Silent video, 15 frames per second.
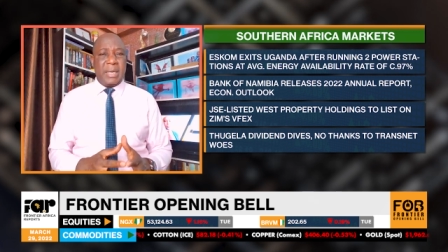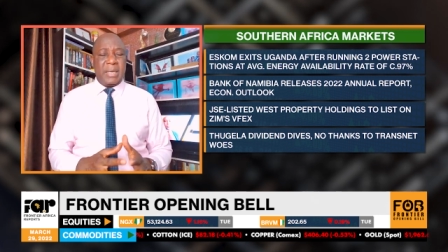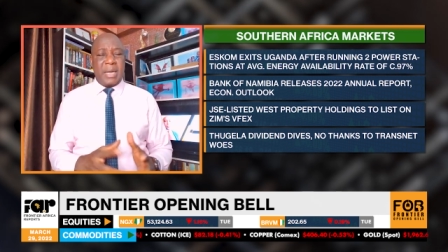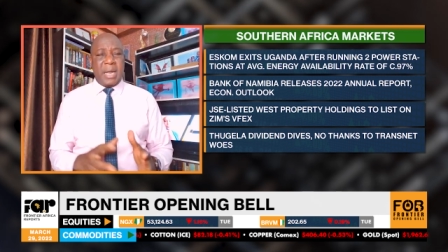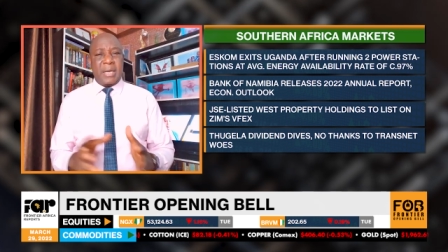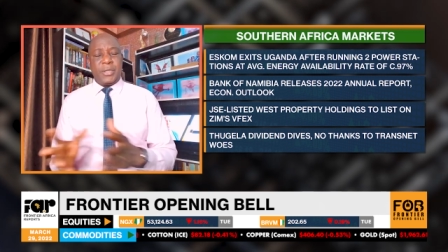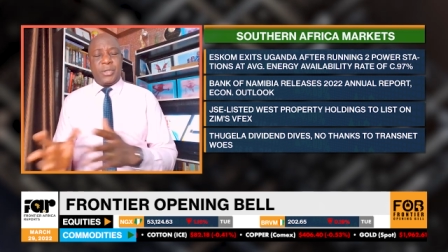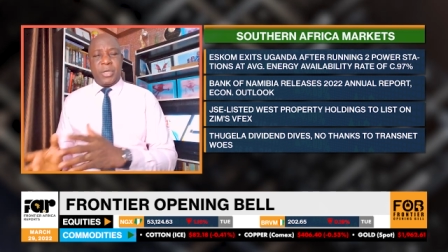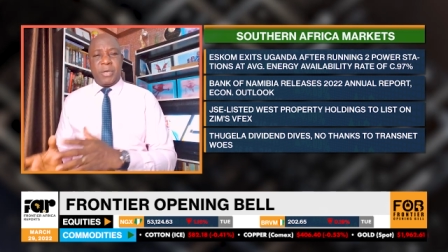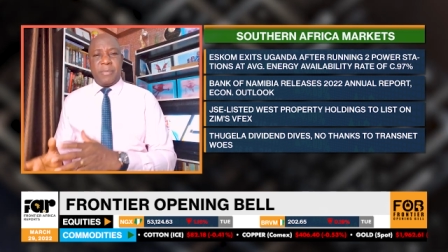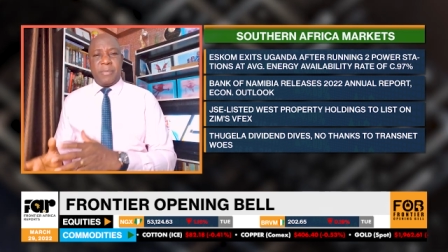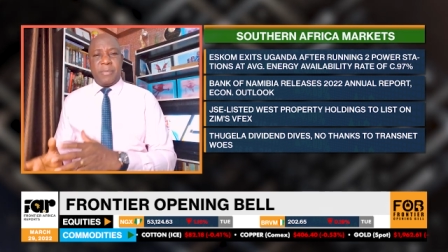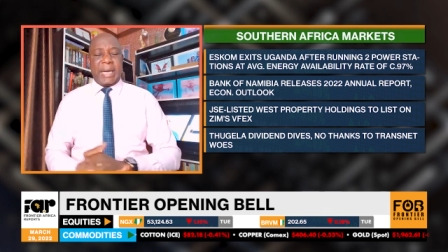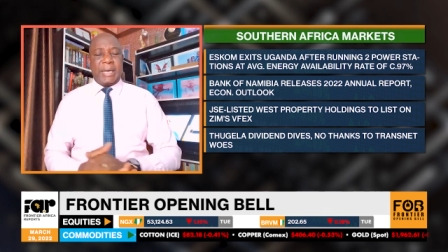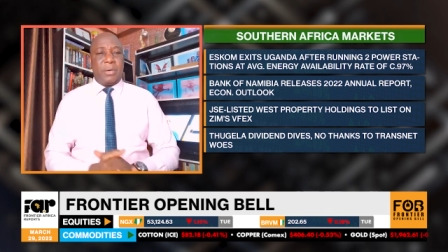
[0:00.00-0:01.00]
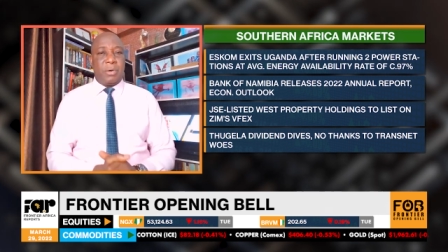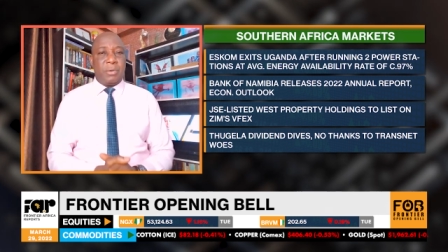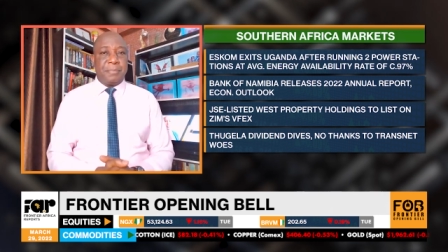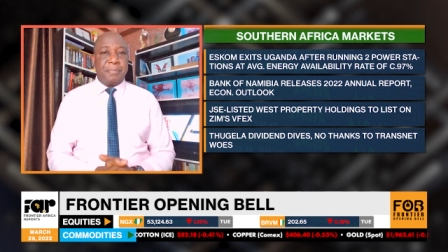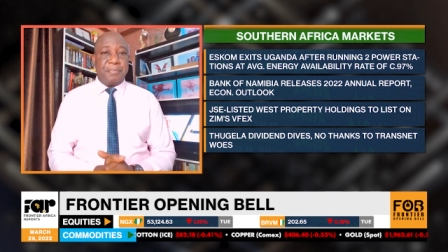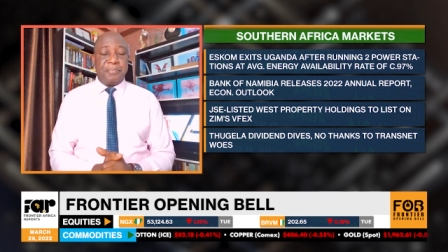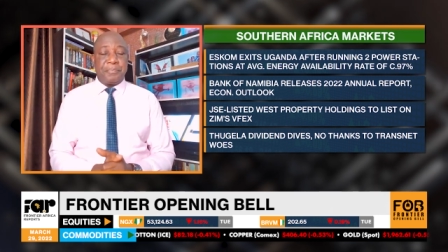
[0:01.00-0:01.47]
than it's doing back at
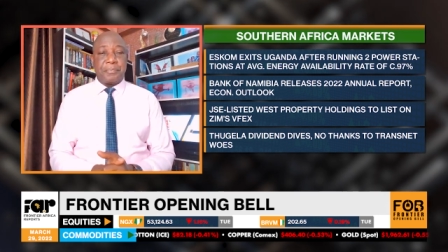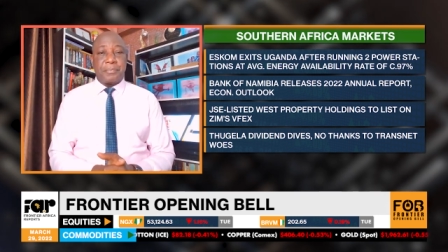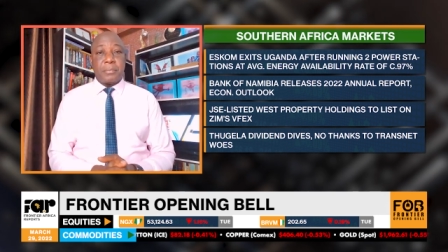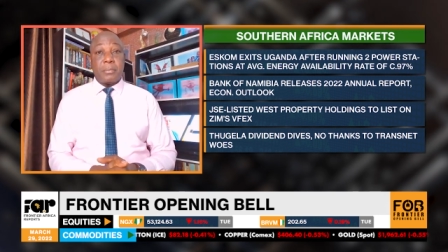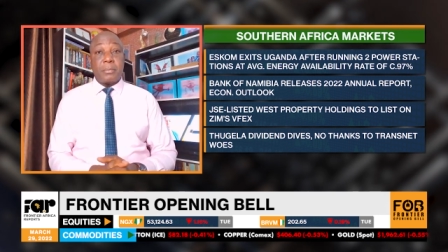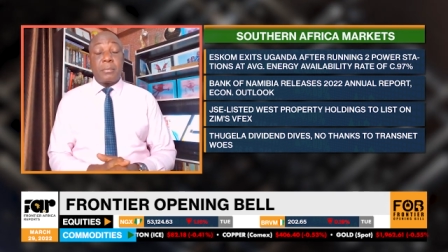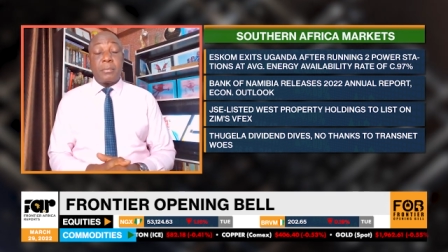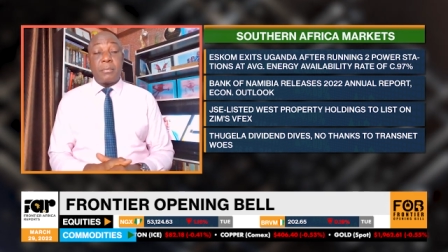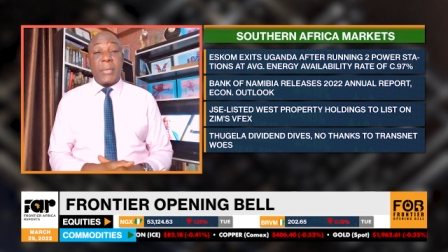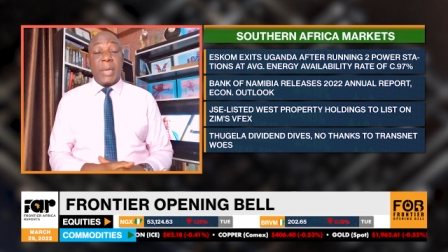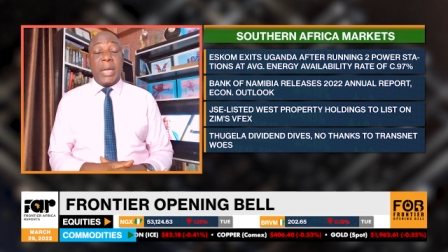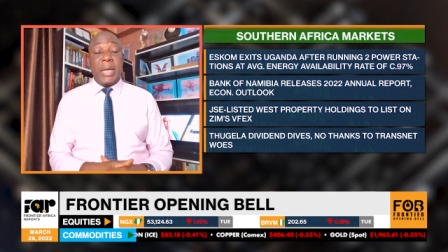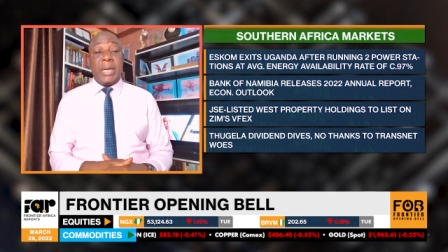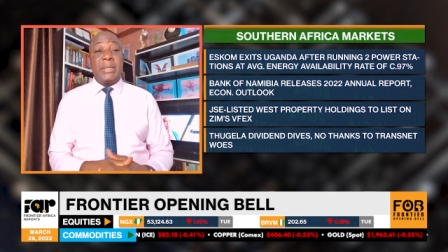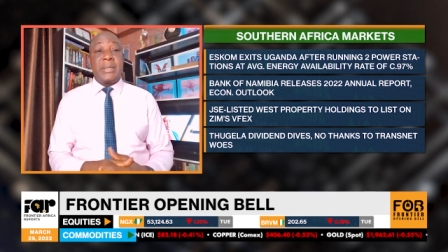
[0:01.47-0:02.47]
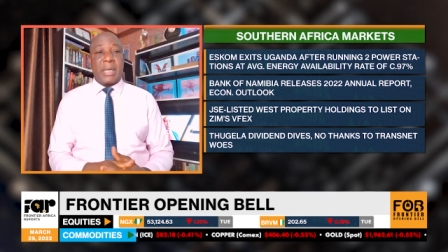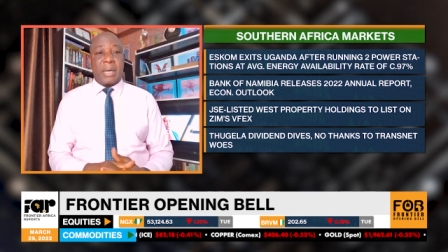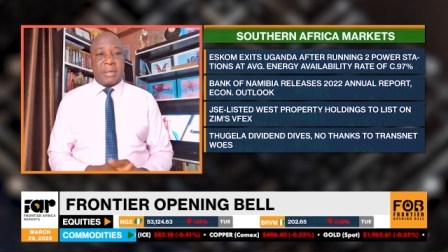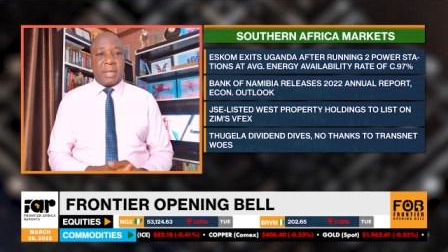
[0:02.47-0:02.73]
home in South